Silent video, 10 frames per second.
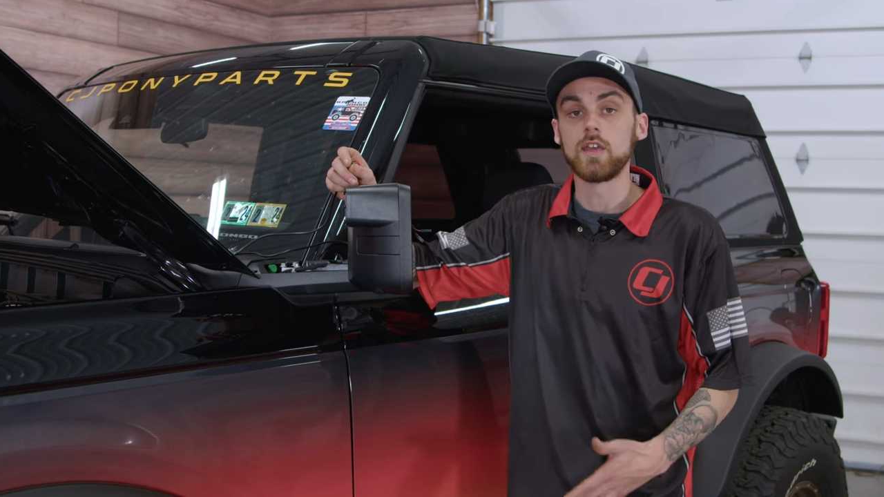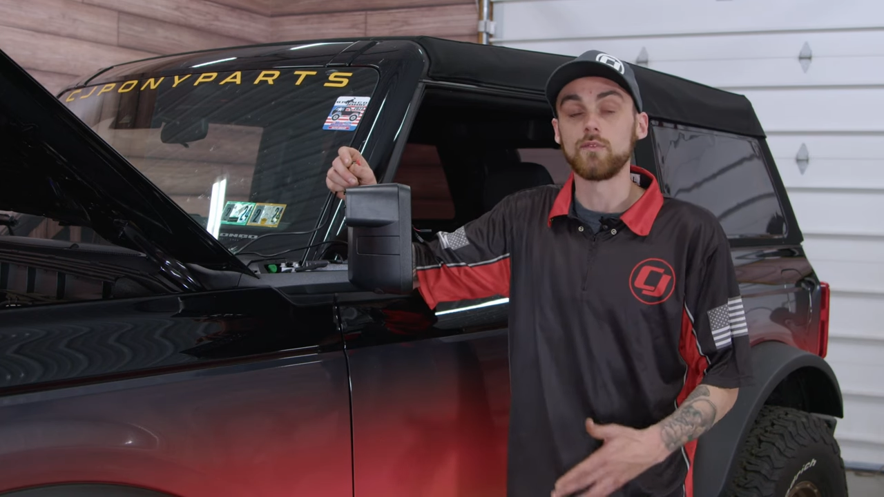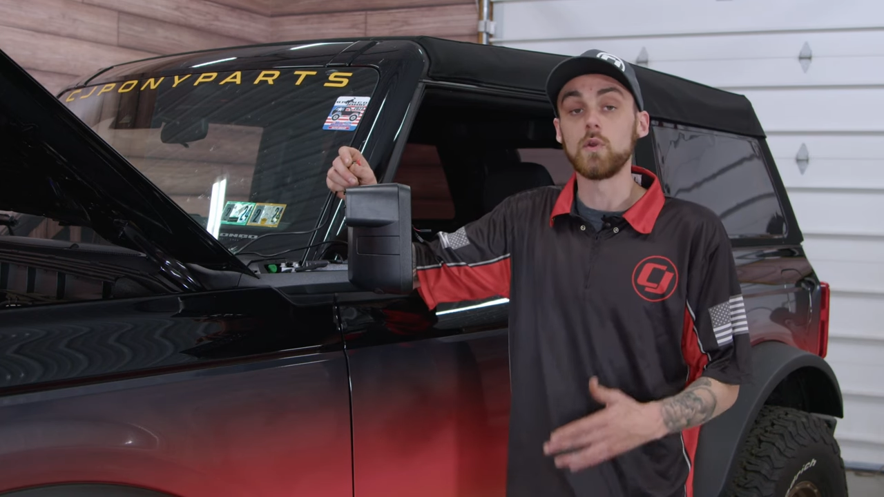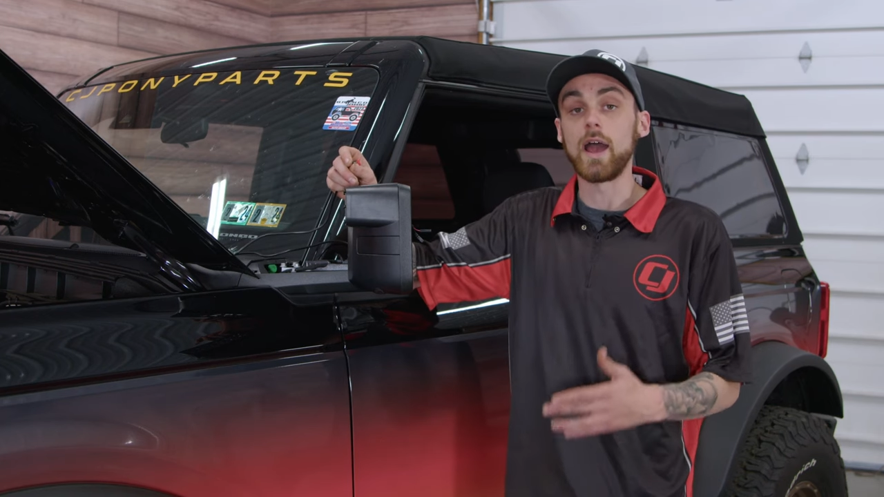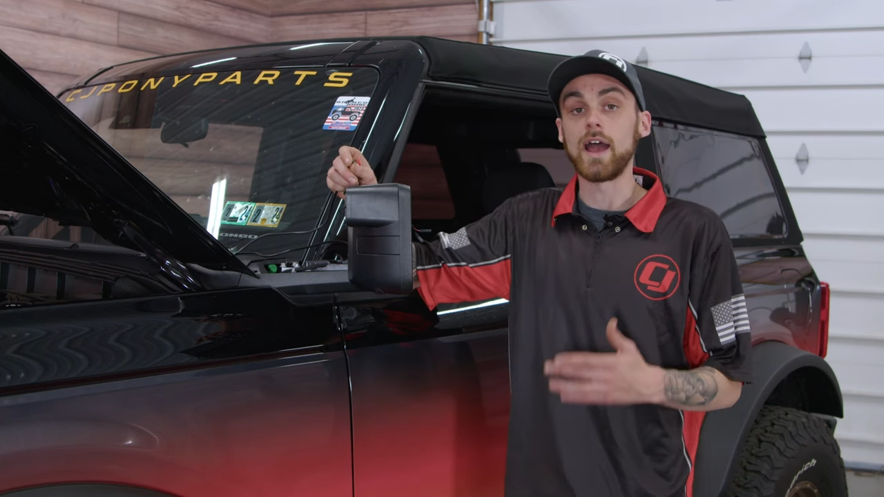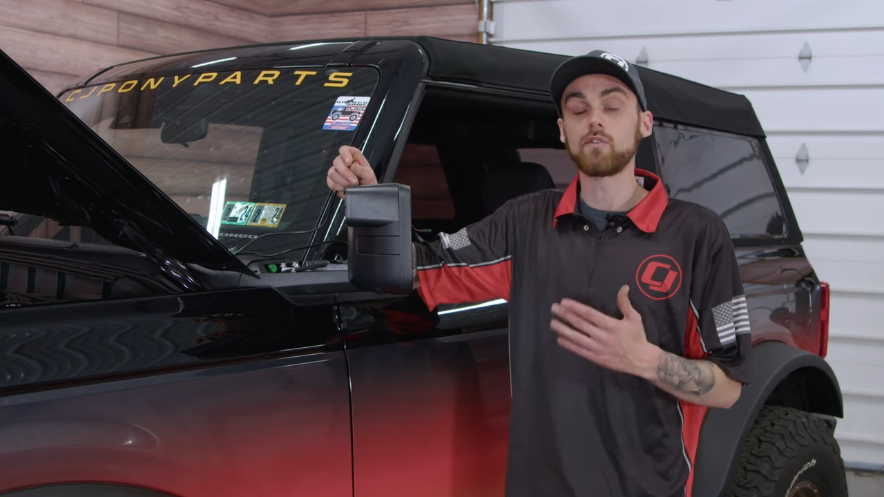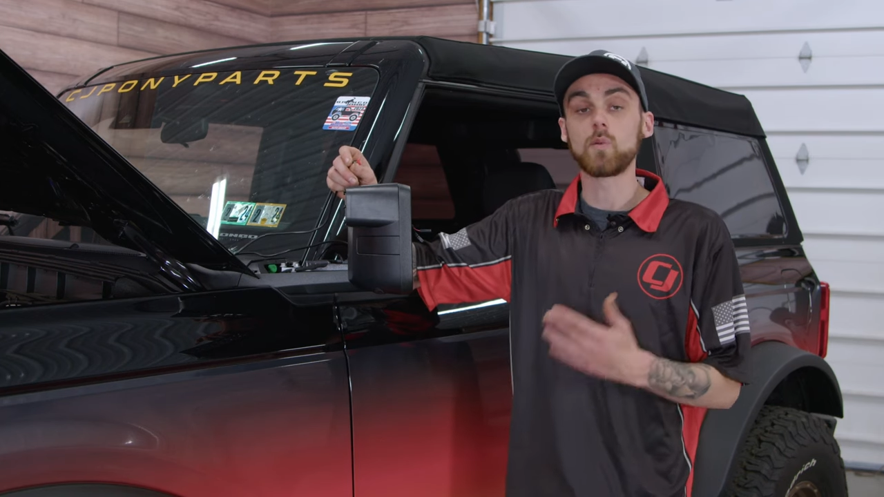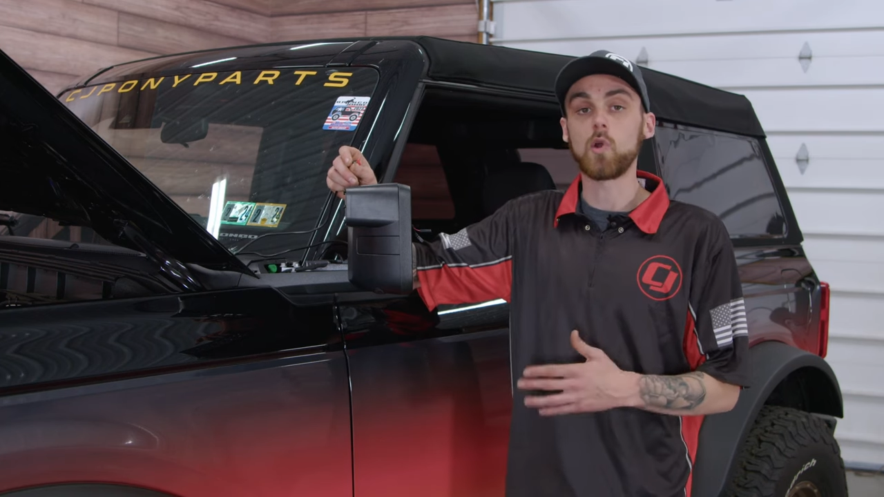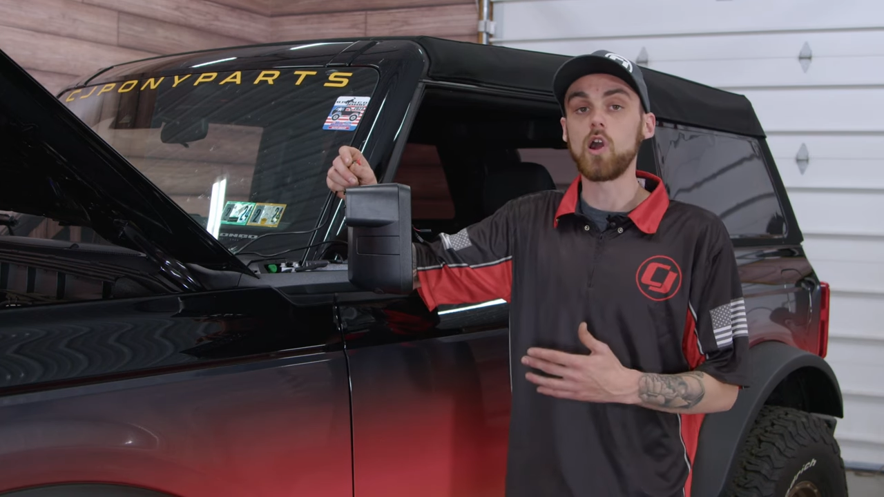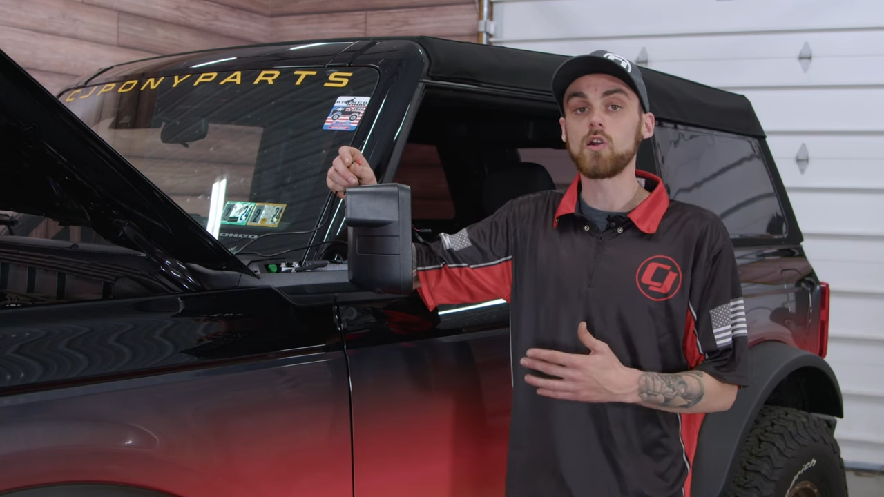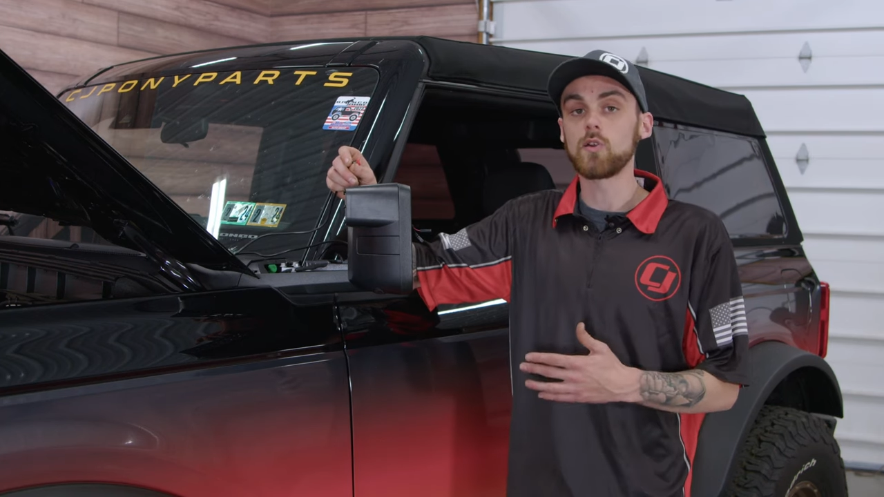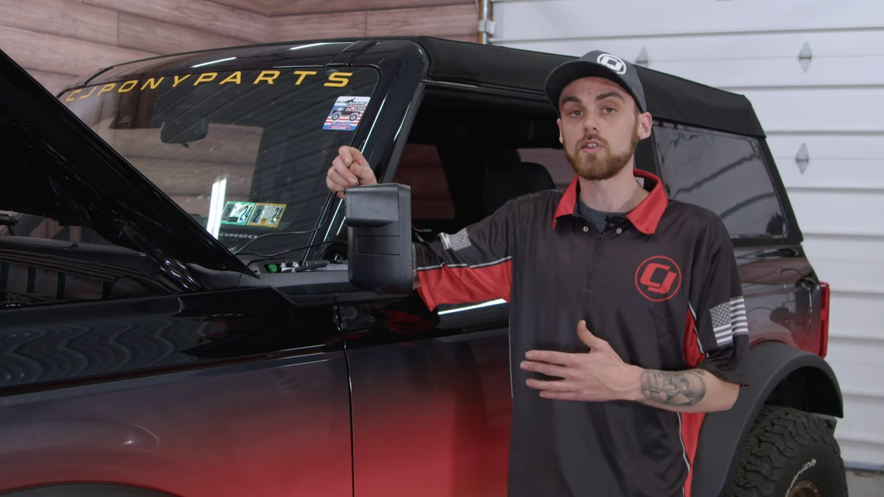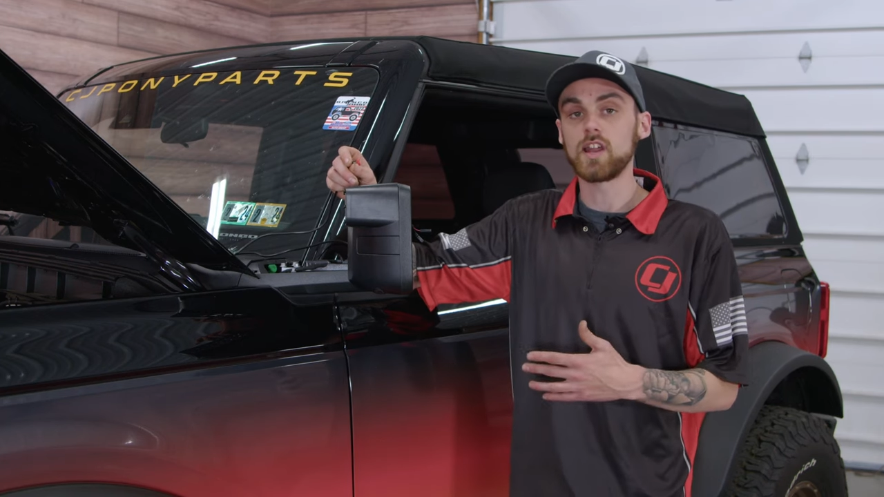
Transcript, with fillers: If you have a Bronco